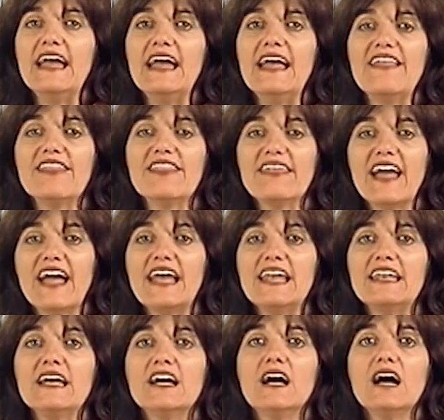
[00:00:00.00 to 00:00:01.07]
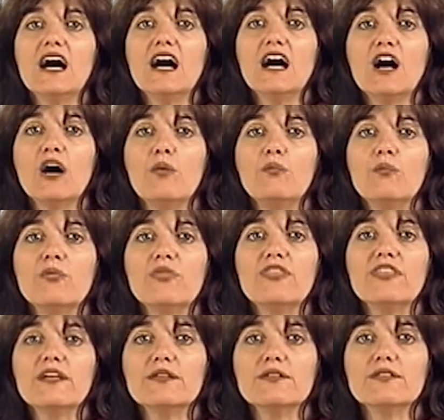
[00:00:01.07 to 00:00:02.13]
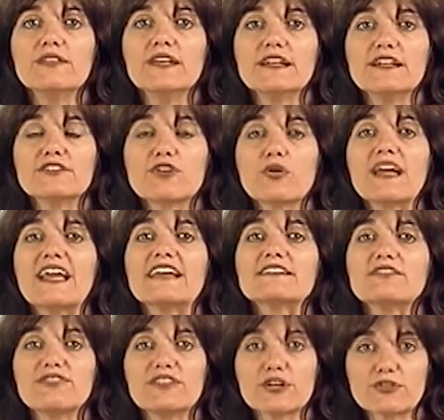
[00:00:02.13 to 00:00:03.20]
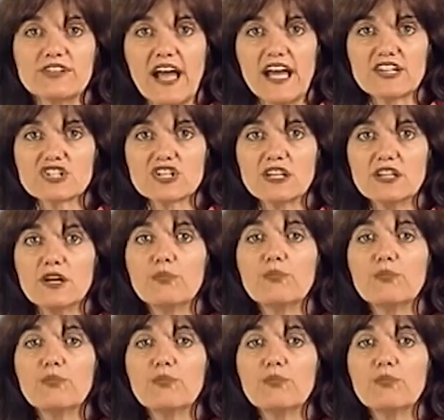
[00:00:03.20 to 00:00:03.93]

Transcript: and then it is okay to feel tension